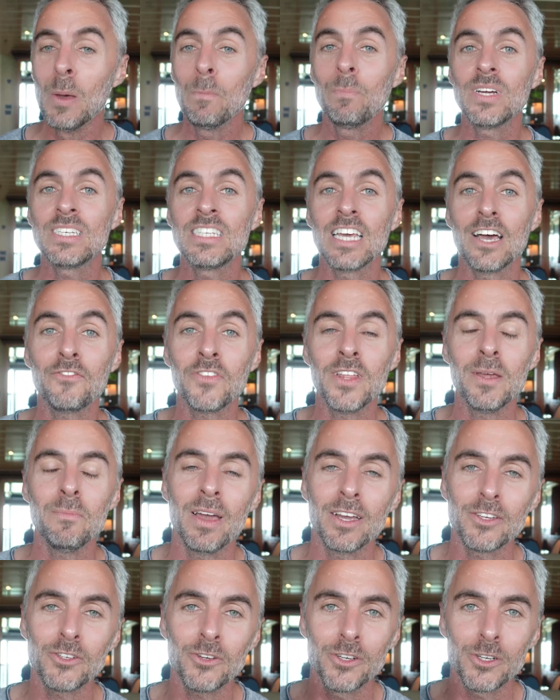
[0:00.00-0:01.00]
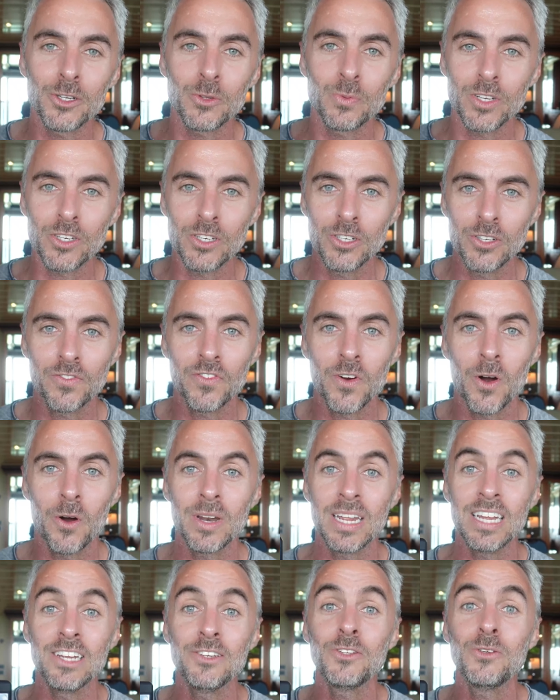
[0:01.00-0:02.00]
But definitely make sure you're switching your
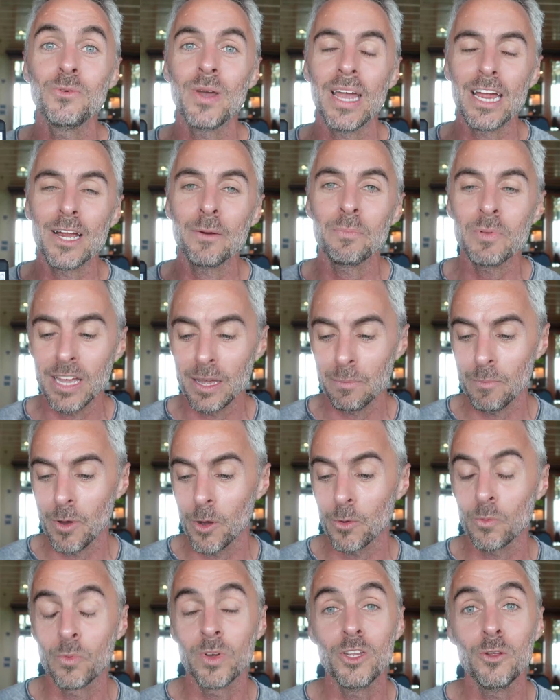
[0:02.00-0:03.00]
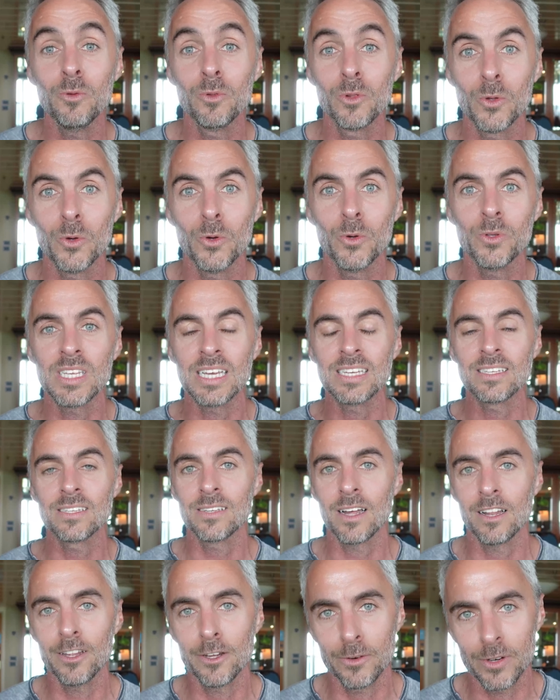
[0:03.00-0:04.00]
phone into airplane mode when you lose
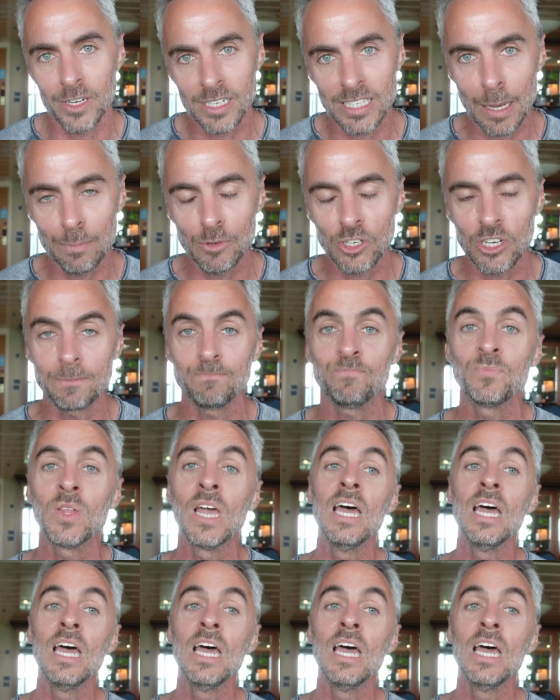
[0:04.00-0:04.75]
cellular reception.